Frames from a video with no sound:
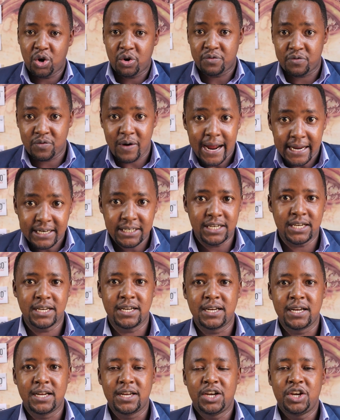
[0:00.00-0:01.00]
or
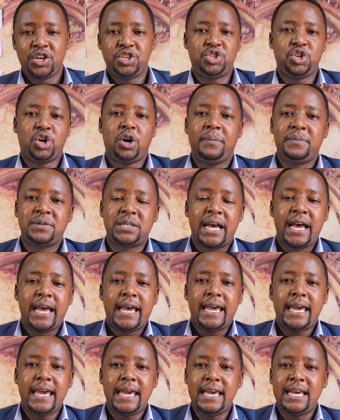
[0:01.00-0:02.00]
writing jobs,
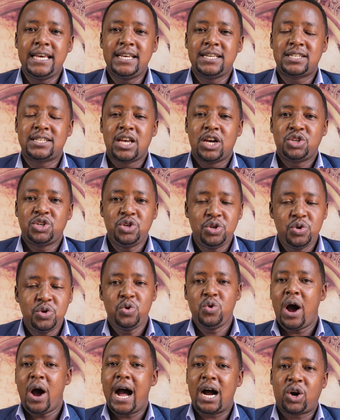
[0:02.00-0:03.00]
is to
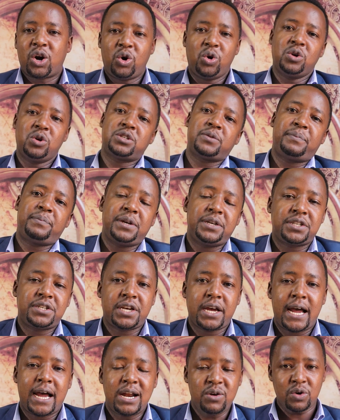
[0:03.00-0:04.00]
do a cold
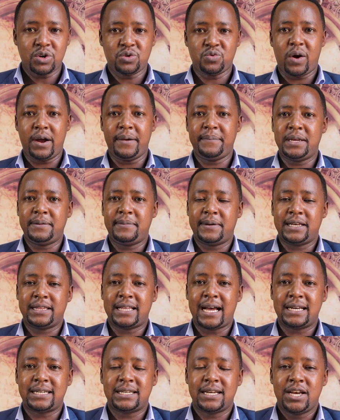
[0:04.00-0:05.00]
pitch. And what do I mean by
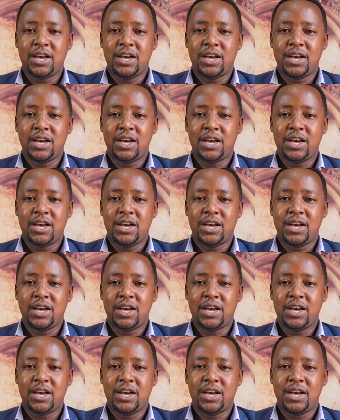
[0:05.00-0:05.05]
that?